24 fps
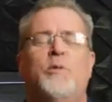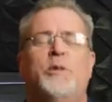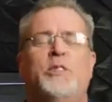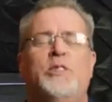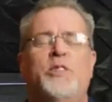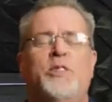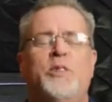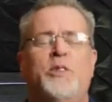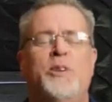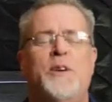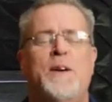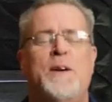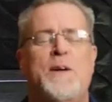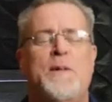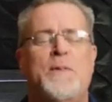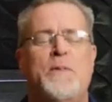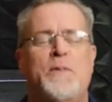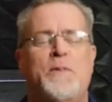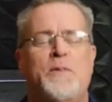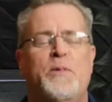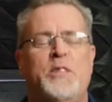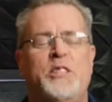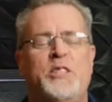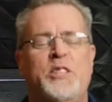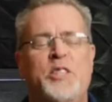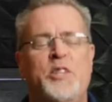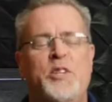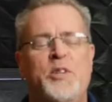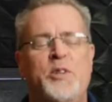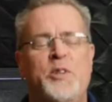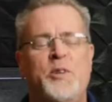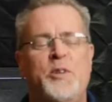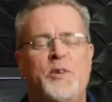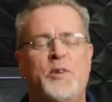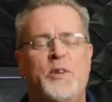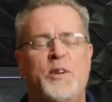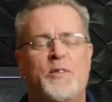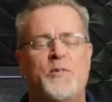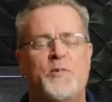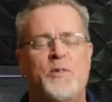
Would you, would you